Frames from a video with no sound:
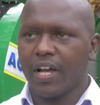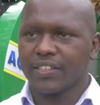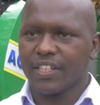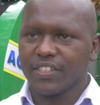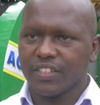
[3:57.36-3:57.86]

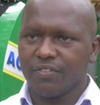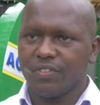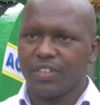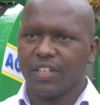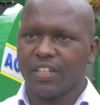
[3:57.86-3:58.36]
As
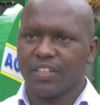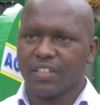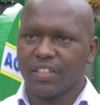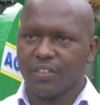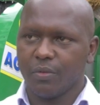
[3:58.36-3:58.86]
SNV
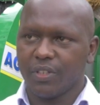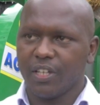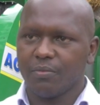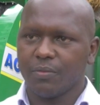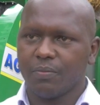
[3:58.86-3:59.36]
and through
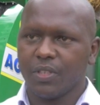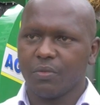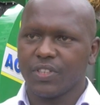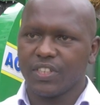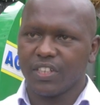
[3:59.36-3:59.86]
KMDP,
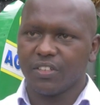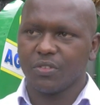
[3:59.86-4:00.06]
we seek